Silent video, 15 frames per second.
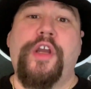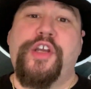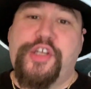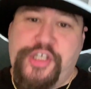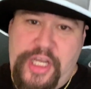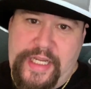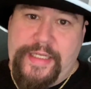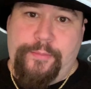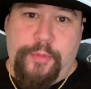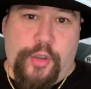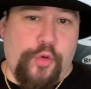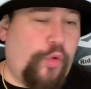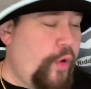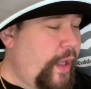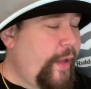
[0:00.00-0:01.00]
Shady
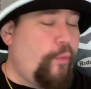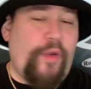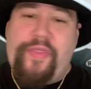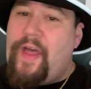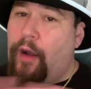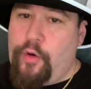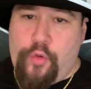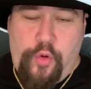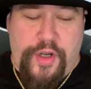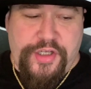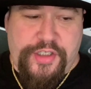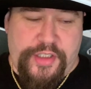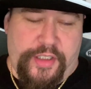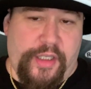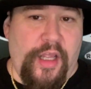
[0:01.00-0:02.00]
McCoy without
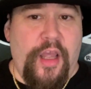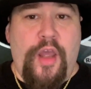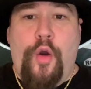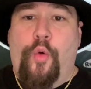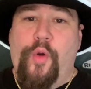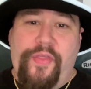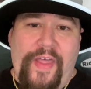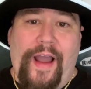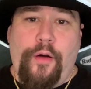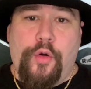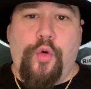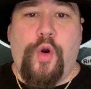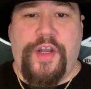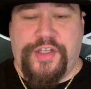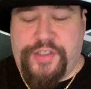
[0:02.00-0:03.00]
question. Without
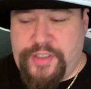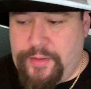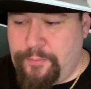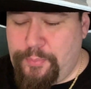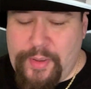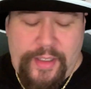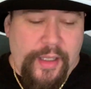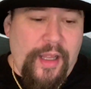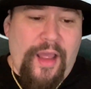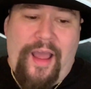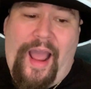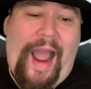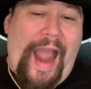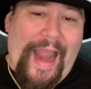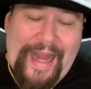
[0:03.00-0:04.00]
question. But
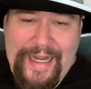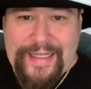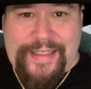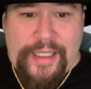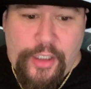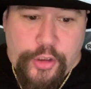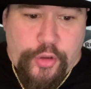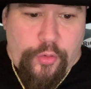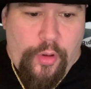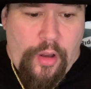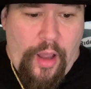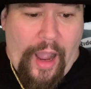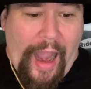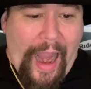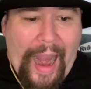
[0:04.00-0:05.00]
I got to tell you,
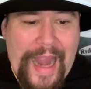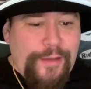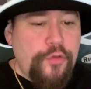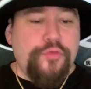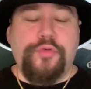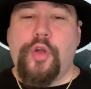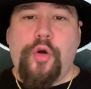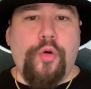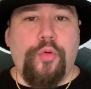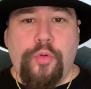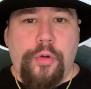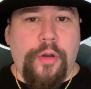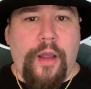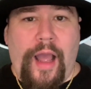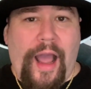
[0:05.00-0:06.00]
I don't
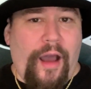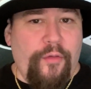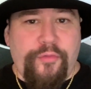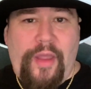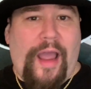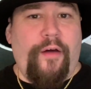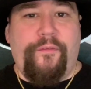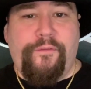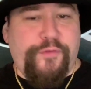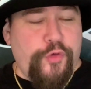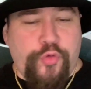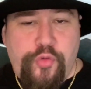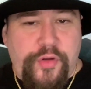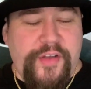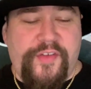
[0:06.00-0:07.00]
know how
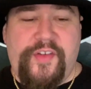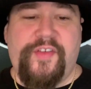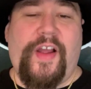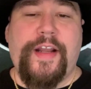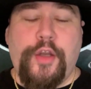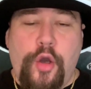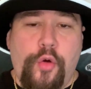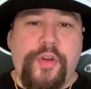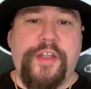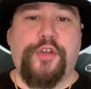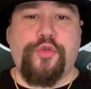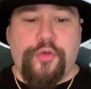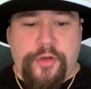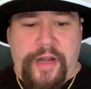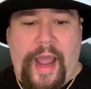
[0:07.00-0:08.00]
true this is. I know
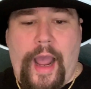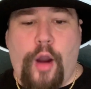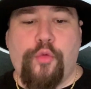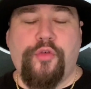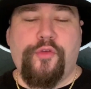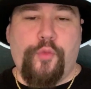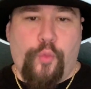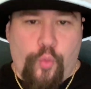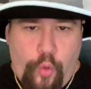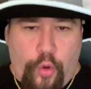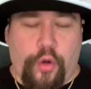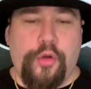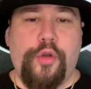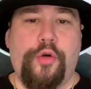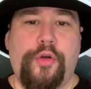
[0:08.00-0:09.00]
that Jordan Howard's
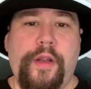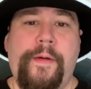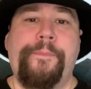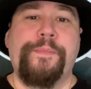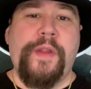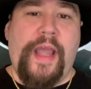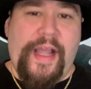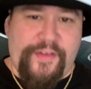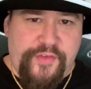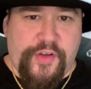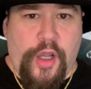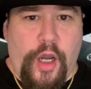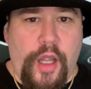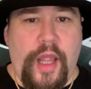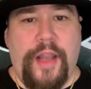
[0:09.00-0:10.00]
workload has
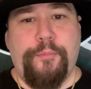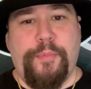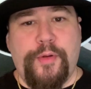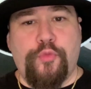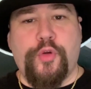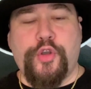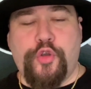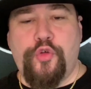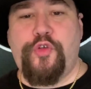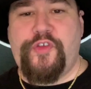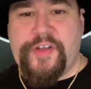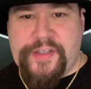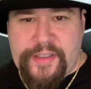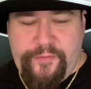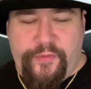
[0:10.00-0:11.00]
cut and been reduced
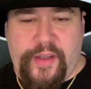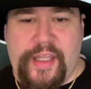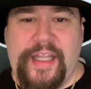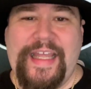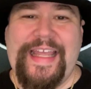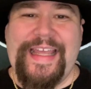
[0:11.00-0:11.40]
significantly.